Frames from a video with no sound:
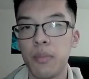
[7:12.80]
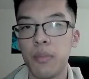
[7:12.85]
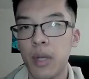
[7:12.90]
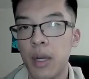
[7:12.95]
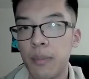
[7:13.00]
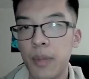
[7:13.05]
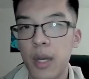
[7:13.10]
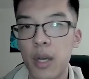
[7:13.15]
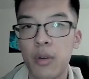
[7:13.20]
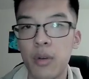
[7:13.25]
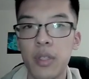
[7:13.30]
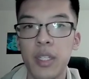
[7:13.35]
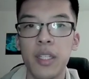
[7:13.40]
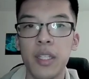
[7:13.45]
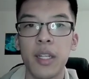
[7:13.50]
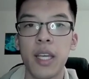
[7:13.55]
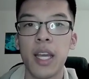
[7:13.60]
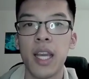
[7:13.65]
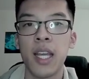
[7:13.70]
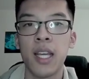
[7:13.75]
opponent
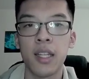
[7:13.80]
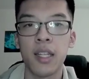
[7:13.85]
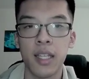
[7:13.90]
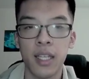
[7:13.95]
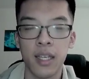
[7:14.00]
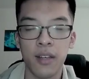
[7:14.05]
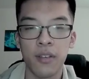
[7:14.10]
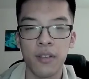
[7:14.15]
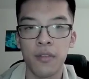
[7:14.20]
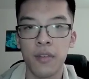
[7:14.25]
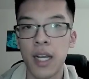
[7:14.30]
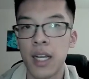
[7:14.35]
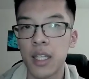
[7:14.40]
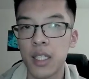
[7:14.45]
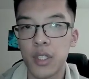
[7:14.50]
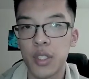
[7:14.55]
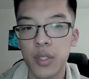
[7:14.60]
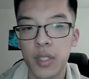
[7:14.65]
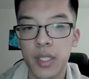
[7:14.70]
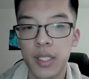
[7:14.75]
can't get
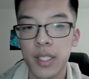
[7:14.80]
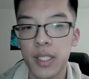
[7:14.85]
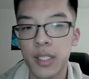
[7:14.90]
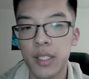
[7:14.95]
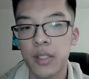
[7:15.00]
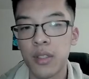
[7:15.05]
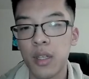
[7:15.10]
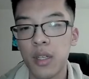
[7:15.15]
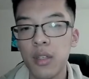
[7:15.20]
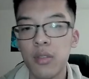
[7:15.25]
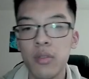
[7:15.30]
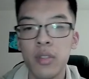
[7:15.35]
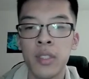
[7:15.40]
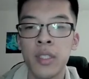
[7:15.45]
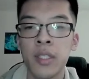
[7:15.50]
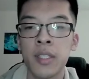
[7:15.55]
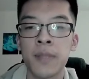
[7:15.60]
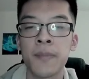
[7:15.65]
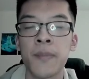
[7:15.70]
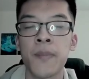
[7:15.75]
value trades into your own
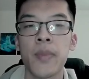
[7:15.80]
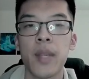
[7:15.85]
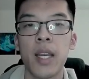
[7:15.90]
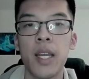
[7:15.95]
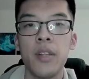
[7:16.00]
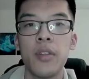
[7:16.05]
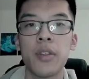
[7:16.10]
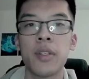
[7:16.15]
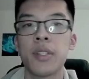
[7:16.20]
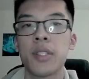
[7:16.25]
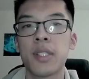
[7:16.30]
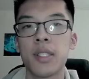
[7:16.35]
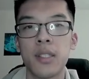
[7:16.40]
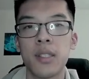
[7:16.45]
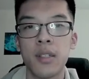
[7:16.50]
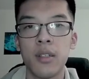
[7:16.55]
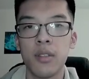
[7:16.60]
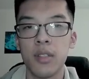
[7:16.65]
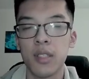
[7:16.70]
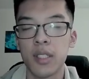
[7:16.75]
units, and you can
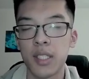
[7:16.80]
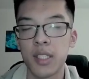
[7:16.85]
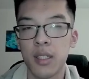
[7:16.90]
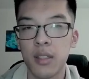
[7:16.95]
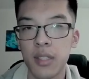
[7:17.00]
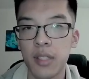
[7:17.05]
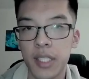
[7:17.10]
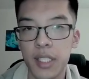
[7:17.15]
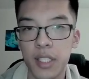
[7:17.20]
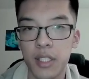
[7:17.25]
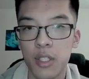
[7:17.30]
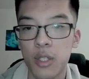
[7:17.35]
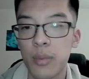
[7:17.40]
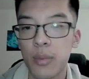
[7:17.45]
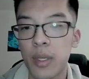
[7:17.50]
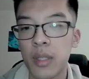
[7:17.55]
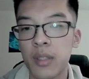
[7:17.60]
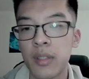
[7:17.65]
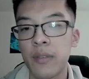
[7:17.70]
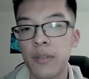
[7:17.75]
slowly
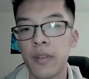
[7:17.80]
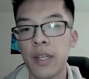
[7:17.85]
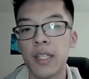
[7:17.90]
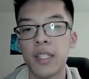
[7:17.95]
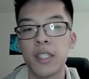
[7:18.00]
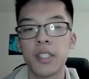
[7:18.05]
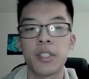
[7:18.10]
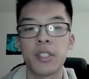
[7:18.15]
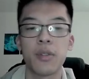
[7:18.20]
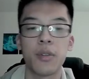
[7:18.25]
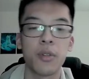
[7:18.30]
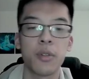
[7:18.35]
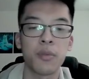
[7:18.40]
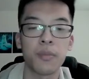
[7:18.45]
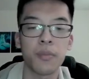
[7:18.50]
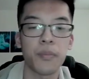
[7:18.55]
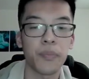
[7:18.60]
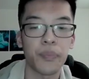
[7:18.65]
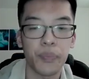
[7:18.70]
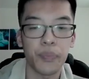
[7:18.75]
snowball an advantage through.
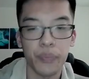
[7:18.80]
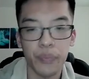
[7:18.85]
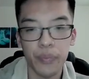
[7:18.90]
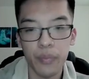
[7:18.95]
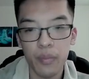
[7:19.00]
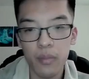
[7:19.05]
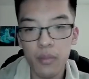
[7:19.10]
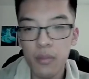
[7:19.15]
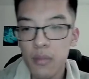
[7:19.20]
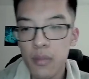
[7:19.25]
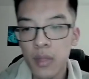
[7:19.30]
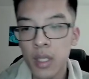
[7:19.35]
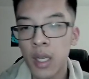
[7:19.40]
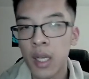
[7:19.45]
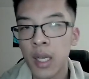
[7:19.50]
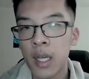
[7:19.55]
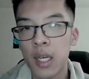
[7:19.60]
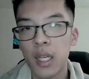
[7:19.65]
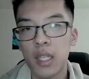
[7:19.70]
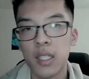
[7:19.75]

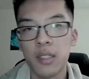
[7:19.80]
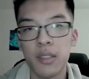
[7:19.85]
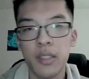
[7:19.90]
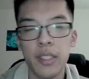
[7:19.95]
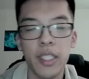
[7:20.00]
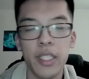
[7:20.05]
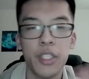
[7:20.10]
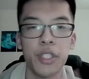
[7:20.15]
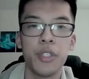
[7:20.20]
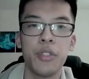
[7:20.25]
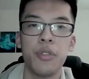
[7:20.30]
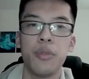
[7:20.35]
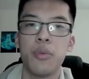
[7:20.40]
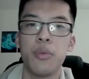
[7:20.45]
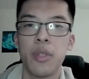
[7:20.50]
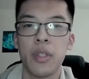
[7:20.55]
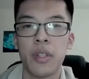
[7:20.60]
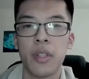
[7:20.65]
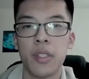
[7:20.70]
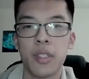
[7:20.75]
An issue
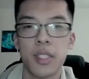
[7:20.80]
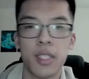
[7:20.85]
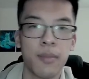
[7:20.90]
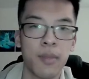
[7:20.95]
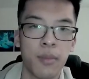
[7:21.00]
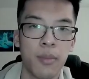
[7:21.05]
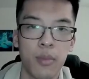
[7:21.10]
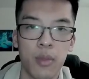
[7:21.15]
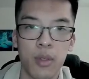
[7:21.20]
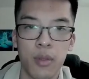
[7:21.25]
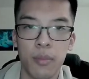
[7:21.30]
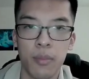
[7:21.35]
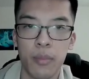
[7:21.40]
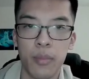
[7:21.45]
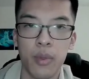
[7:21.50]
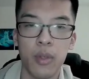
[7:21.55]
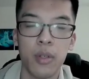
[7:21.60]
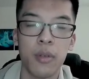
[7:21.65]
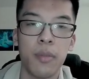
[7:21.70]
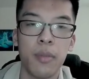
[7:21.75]
with some of the more
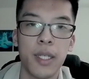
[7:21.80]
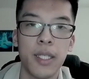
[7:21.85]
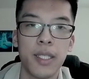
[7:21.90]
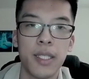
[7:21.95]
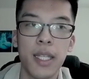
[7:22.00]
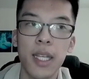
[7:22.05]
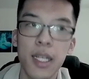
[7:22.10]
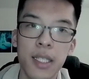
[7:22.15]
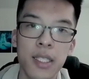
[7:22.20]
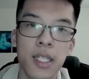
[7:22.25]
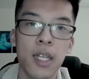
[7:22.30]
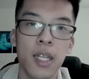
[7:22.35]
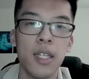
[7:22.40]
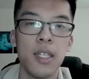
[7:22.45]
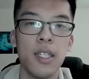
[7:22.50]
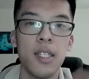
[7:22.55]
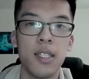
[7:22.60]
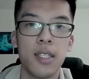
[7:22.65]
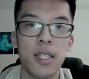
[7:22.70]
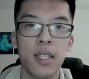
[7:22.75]
board-based decks
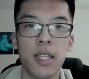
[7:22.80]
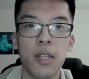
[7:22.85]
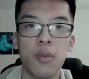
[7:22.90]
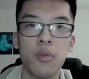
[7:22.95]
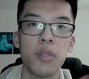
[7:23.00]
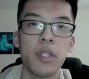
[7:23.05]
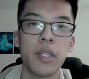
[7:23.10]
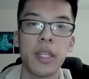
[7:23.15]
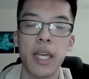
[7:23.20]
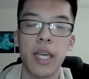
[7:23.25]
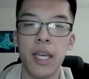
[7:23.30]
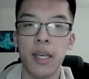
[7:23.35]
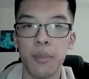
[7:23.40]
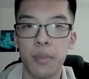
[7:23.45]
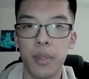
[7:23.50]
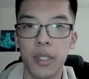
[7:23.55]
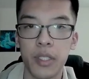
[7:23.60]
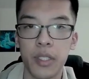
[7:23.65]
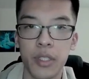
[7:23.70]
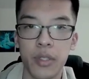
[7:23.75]
is that they really can't
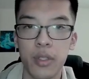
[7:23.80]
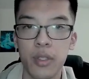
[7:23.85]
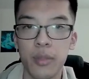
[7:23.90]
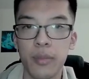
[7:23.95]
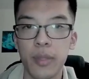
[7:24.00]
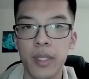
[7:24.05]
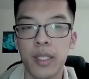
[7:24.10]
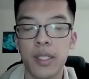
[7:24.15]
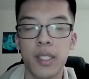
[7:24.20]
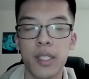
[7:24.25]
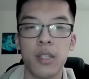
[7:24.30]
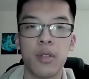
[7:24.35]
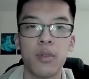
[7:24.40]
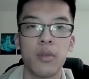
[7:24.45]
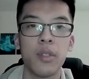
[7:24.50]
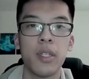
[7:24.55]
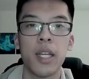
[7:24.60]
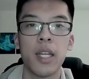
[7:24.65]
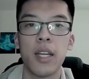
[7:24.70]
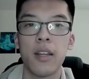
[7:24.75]
punch through because they don't
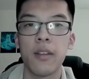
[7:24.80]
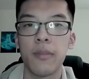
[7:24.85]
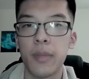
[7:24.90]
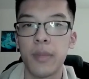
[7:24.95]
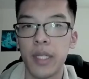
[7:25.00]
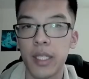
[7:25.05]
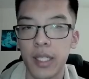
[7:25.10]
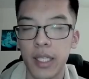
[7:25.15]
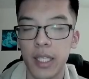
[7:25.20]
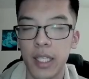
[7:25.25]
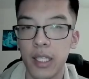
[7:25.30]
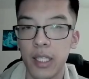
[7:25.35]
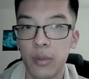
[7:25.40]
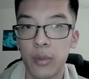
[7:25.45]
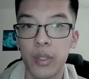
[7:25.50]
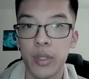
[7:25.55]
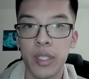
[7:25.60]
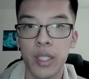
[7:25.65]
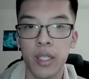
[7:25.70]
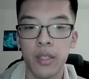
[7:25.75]
really have many
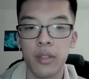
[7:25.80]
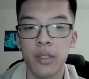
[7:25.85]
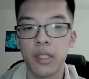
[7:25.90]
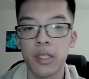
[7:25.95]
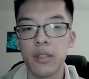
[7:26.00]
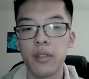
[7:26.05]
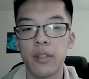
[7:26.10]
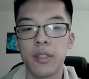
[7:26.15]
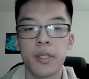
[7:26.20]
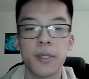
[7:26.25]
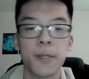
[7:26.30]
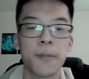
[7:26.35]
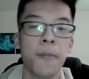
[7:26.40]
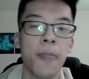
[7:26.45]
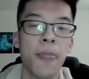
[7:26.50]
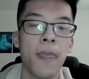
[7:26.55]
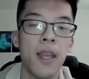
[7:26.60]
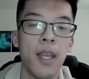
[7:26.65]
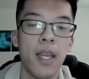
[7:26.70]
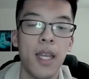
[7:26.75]
keywords on their units.
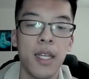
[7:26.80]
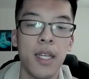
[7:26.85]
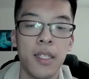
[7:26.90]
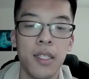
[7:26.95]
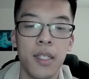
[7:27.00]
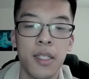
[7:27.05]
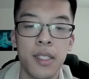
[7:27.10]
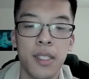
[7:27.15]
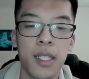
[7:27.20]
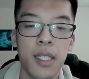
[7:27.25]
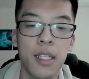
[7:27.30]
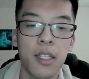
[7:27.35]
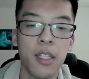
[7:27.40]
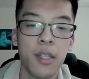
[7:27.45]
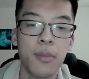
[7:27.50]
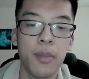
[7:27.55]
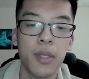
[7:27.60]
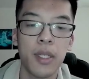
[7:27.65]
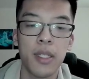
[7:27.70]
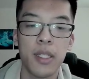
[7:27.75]
And Zenith
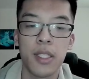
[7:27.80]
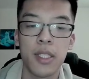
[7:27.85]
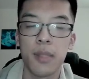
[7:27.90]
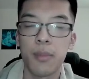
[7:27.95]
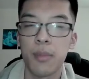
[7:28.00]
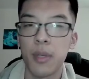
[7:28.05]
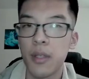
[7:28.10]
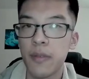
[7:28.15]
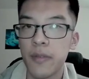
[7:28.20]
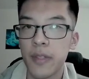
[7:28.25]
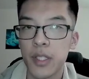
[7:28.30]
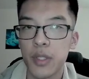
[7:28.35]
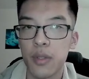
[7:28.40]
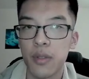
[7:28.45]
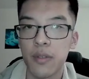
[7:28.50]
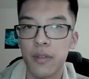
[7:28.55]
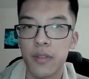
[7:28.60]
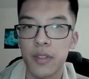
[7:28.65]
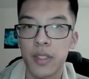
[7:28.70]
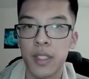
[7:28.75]
Blade is the perfect
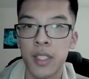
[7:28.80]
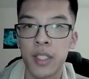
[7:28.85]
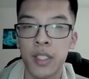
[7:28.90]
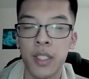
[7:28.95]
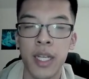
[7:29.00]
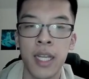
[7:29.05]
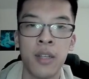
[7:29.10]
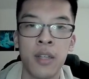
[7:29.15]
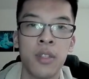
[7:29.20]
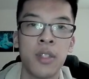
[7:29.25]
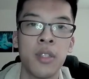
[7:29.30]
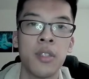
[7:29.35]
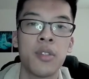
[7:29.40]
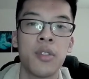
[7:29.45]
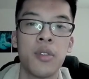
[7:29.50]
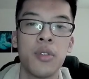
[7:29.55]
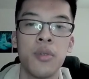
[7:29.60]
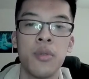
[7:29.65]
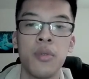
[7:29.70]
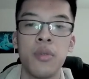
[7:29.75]
sort of counter
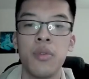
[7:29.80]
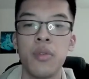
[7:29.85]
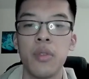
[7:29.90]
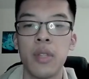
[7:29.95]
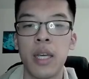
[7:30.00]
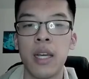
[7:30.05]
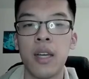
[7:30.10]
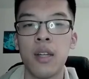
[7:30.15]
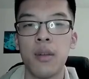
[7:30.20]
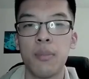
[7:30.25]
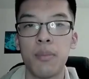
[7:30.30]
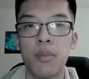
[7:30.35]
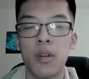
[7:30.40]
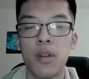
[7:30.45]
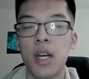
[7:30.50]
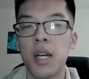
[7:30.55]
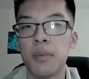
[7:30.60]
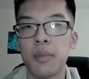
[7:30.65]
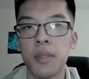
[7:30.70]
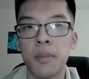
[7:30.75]
to that
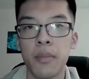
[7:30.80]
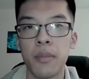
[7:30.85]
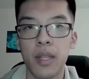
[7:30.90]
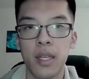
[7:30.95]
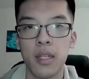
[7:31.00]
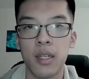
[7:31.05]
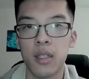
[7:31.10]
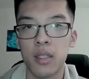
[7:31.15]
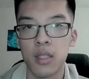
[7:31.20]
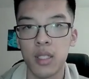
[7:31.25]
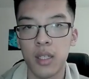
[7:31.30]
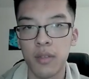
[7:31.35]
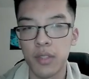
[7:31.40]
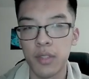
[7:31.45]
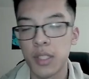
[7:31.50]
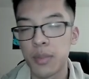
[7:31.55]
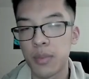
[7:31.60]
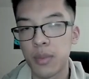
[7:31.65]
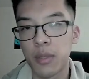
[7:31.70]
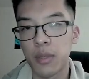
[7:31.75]
problem that a lot of
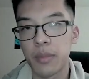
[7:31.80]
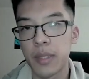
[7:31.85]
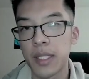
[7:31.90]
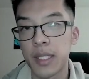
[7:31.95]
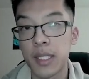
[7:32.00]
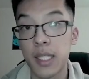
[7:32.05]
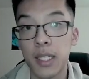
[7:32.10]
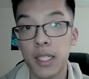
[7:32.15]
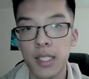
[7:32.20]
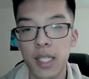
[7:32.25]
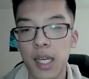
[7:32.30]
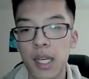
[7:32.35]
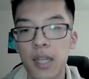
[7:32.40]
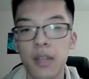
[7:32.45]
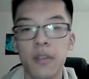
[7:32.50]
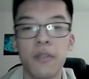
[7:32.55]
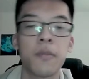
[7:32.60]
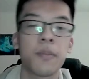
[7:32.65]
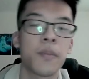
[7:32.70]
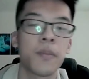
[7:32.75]
these board-based decks
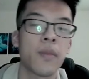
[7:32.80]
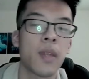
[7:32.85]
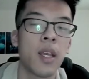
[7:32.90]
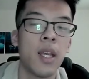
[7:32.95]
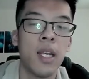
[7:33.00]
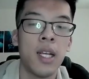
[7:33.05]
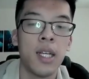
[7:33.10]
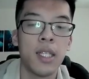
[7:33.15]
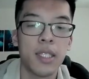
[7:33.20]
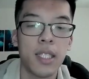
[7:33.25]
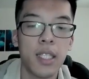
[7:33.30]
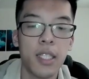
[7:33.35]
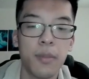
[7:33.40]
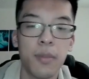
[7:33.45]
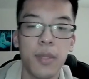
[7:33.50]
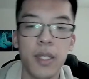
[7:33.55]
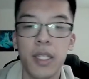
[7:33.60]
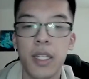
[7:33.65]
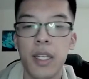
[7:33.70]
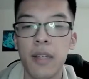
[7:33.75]
have. Zenith
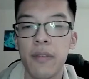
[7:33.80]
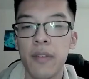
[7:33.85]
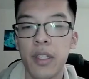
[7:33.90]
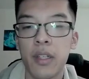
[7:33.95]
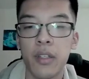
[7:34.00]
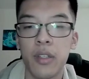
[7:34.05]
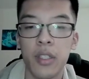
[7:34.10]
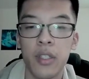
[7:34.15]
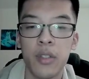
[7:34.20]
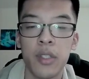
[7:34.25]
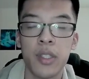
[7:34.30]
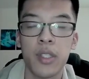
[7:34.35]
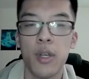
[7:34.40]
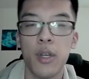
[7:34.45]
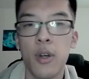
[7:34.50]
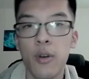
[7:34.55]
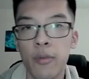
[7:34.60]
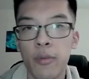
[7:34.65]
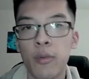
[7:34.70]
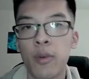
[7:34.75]
Blade giving your units
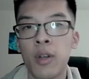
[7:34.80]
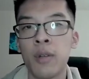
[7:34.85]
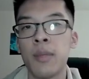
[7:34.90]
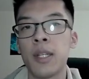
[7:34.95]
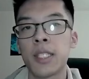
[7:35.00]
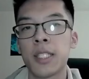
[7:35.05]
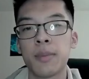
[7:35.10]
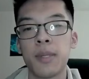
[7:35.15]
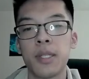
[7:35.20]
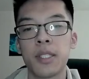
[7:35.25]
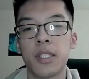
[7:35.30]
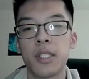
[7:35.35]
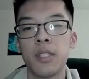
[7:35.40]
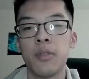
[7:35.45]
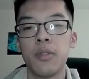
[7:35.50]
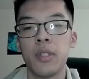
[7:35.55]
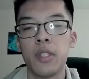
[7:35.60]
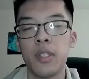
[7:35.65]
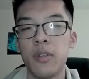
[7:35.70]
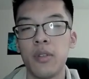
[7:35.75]
Overwhelm,
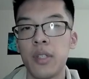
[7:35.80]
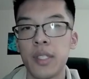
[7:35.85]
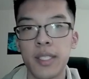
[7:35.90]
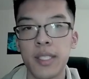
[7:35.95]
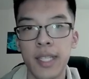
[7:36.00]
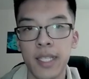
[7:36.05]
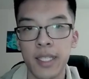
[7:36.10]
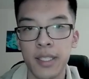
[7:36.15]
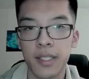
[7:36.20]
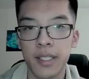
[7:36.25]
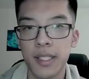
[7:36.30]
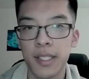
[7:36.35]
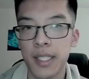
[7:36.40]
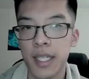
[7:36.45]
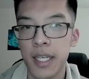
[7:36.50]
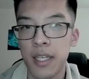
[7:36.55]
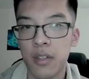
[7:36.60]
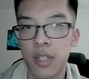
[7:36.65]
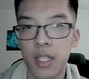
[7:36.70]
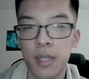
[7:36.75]
especially units that can
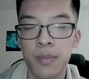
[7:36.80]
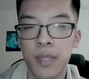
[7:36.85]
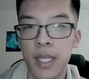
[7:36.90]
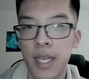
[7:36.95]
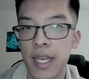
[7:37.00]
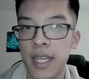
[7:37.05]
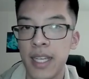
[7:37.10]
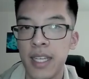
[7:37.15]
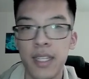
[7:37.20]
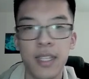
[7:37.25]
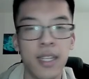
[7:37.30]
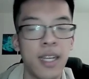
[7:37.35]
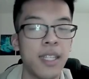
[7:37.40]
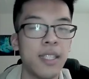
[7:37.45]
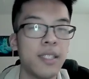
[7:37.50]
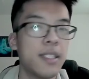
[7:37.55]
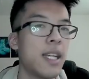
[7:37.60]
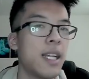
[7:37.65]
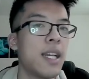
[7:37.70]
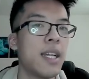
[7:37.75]
scale up to 8,
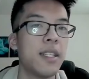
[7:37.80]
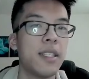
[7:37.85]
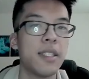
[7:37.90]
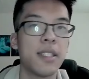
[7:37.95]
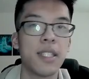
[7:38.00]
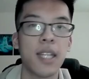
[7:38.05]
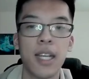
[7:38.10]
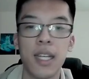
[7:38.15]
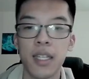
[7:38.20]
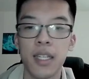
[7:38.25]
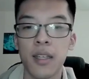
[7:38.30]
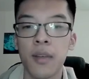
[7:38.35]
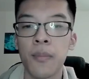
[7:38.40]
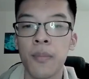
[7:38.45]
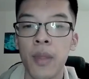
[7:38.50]
9, 10 attack,